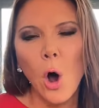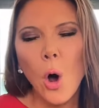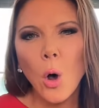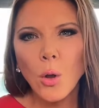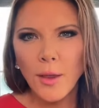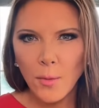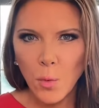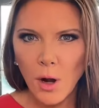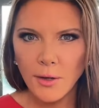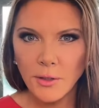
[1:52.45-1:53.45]
All they
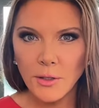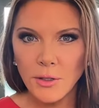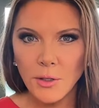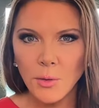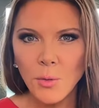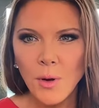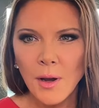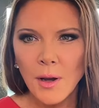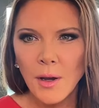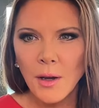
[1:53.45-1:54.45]
wanted to do
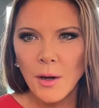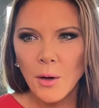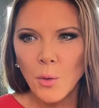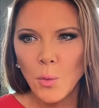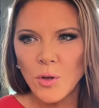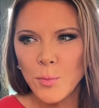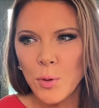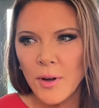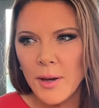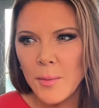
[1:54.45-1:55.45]
was
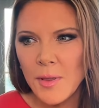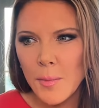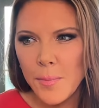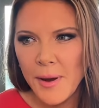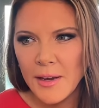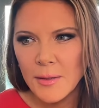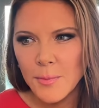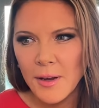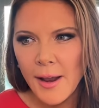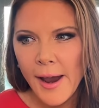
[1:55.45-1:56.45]
put him in the basement,